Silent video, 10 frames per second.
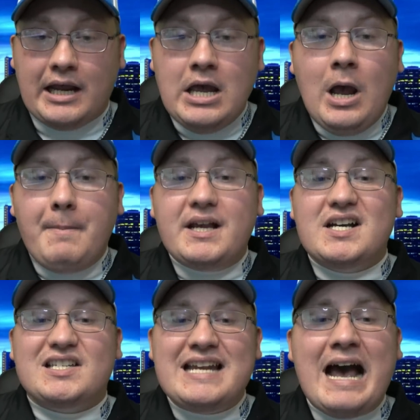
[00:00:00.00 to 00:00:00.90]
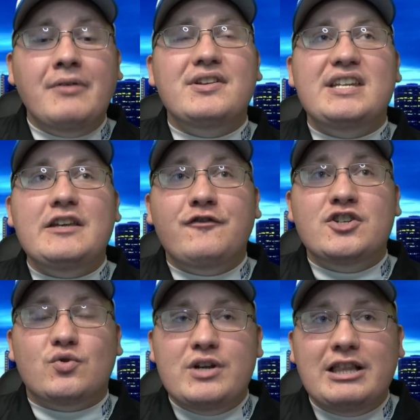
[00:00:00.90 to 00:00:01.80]
because now the defense
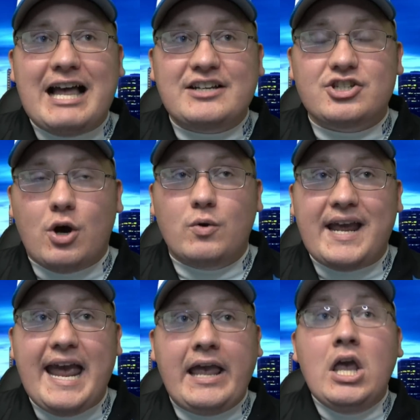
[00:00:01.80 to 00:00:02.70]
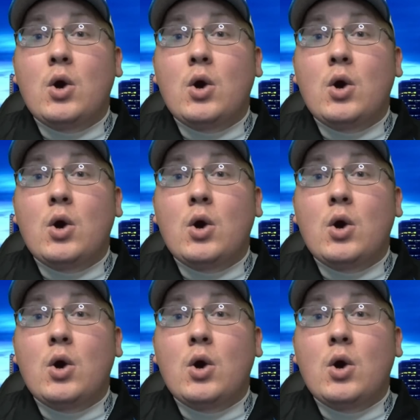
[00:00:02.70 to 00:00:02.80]
realizes, okay,